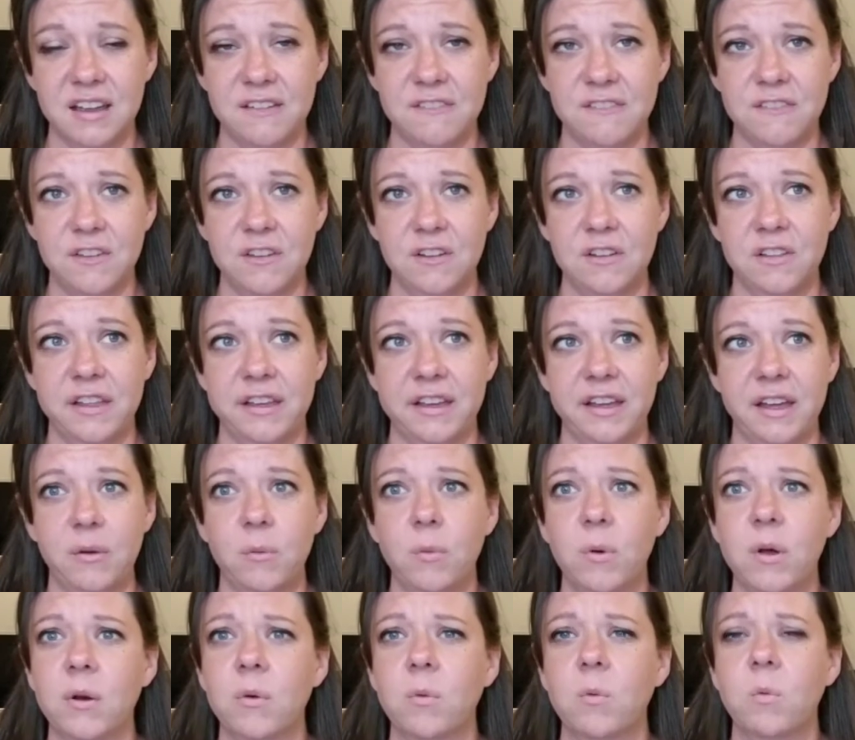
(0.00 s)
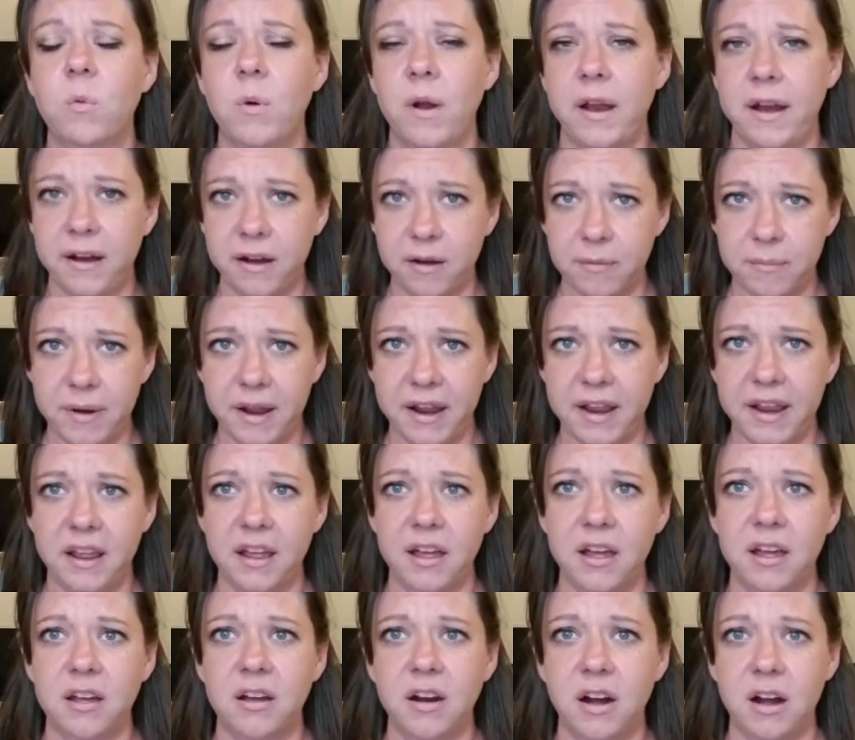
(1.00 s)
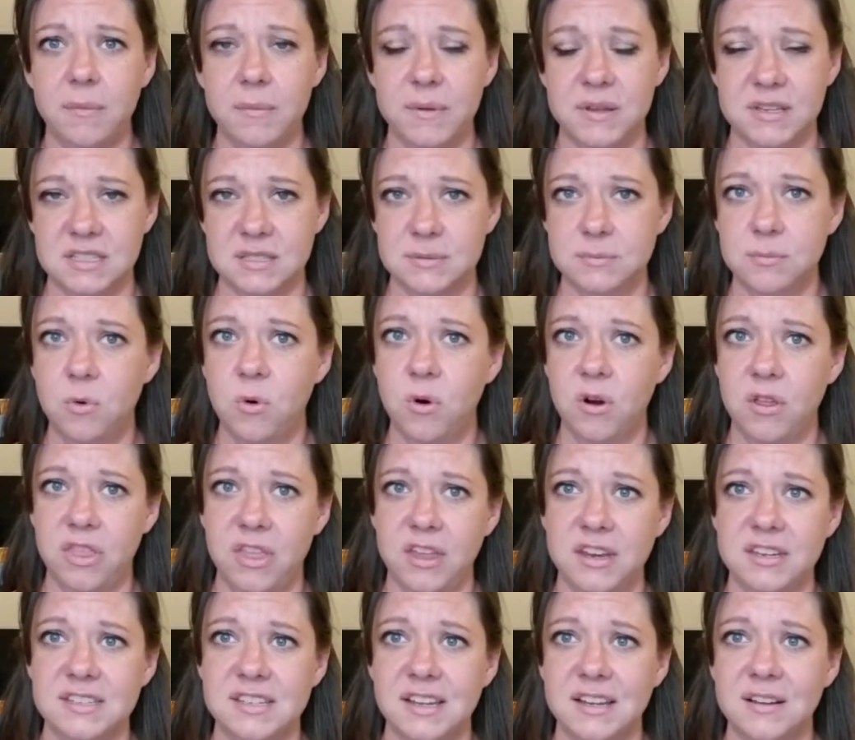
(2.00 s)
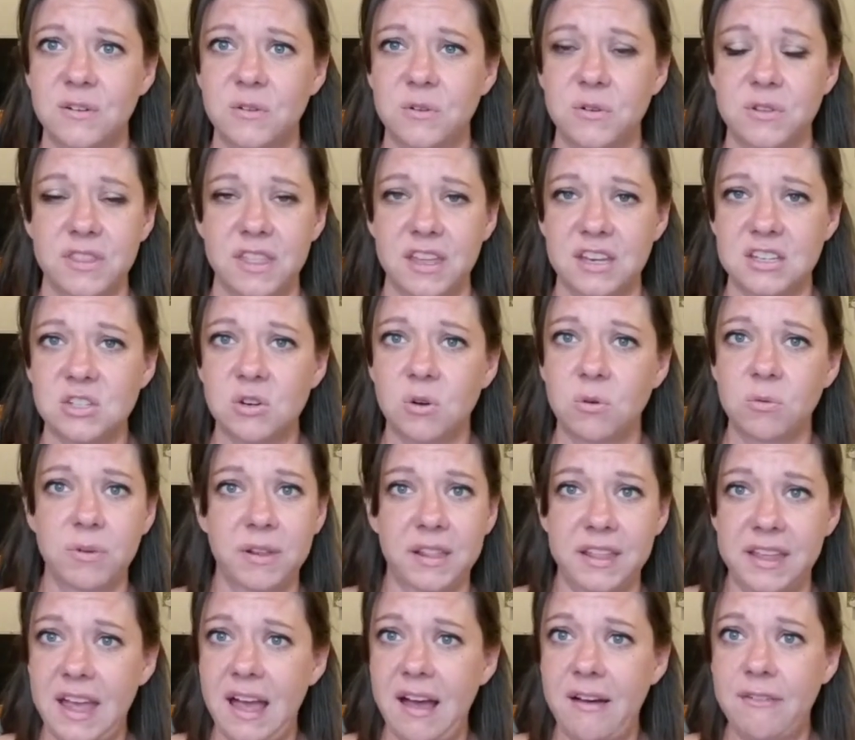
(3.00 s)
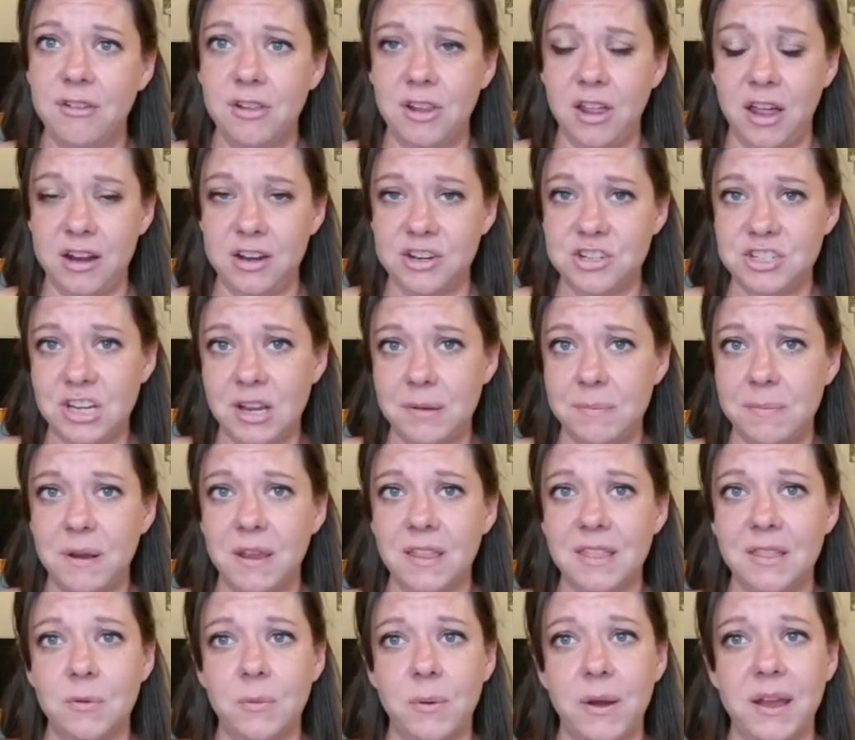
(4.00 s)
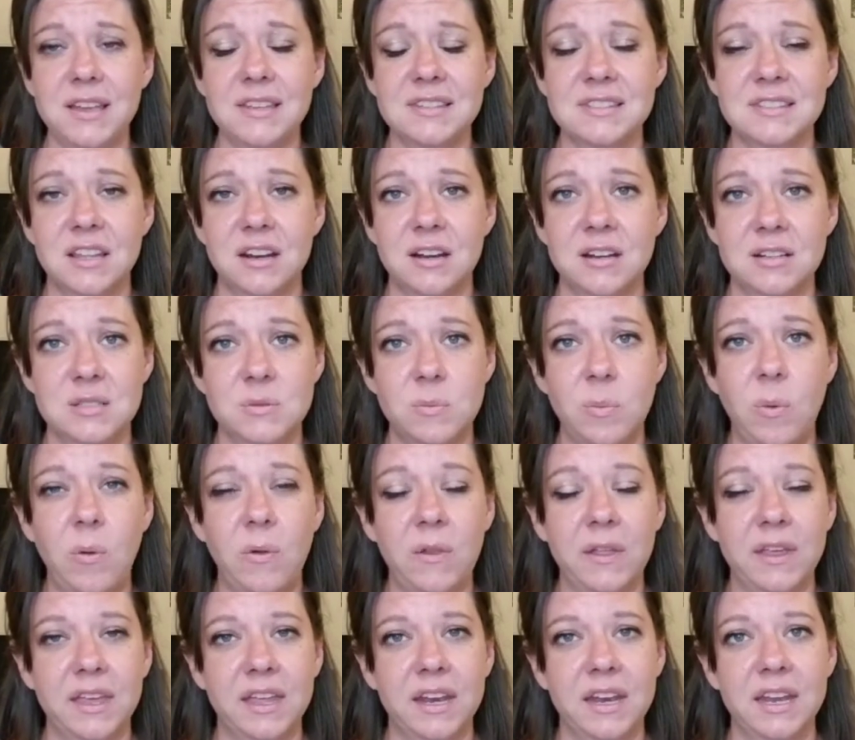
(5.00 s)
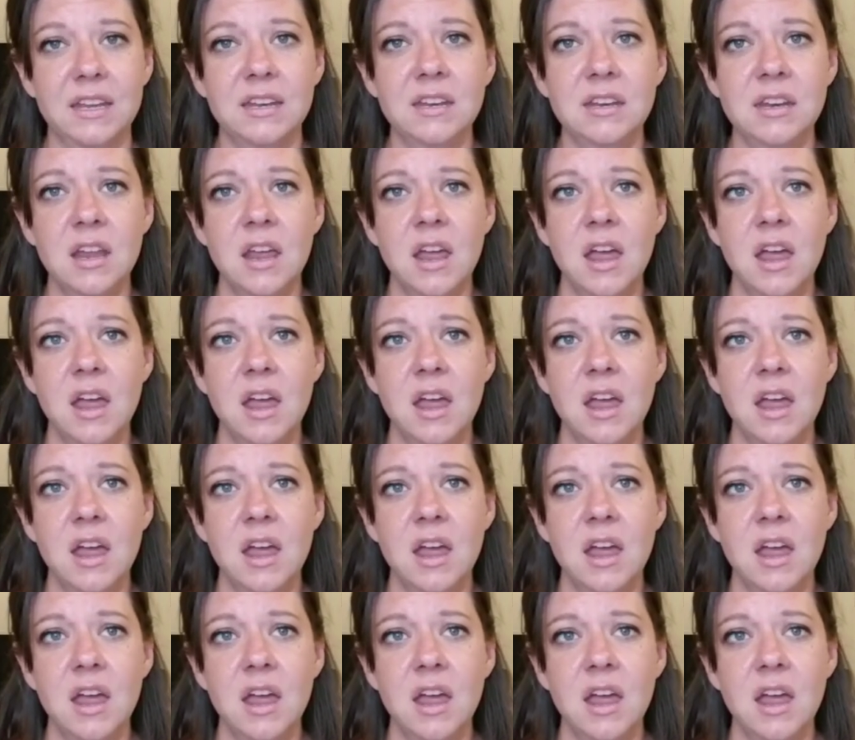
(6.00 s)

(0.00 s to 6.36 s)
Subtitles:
I feel like I want to wear my garments more that don't really have a lot of shaping in the waist that's pulling it in.